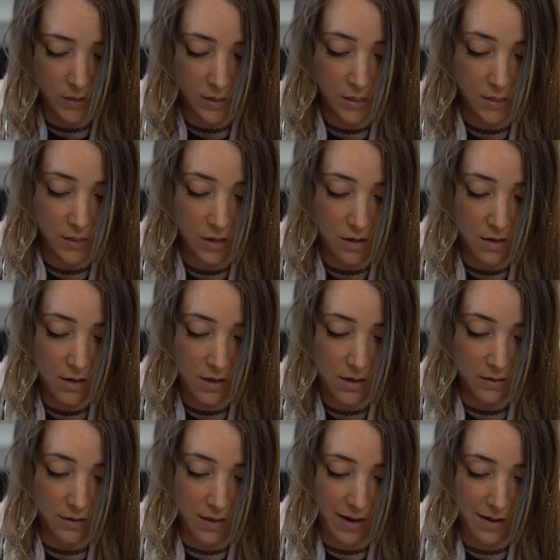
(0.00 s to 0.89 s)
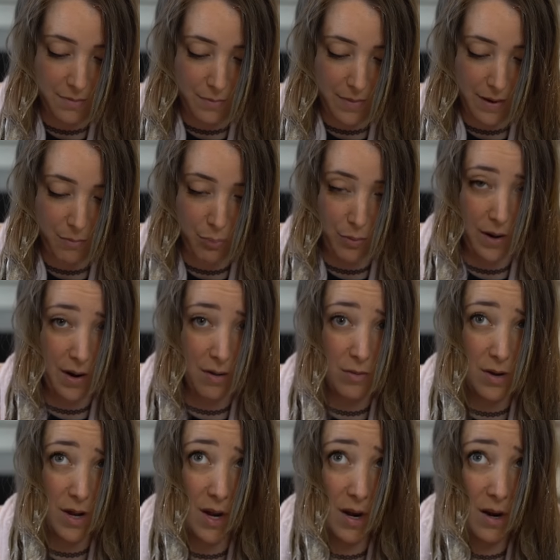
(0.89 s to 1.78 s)
Is this gonna like lighten my
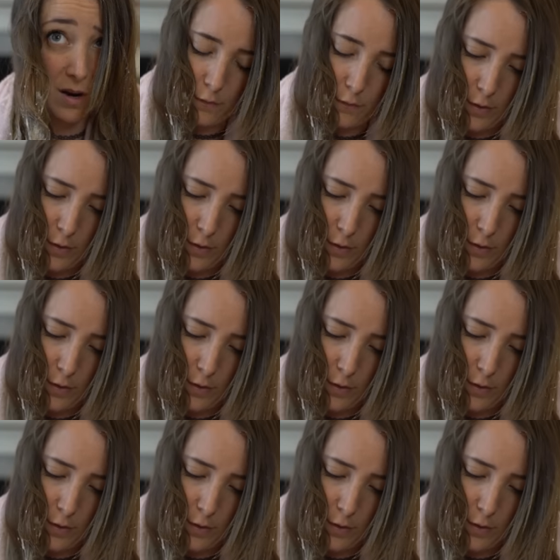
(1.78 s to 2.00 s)
brown hair?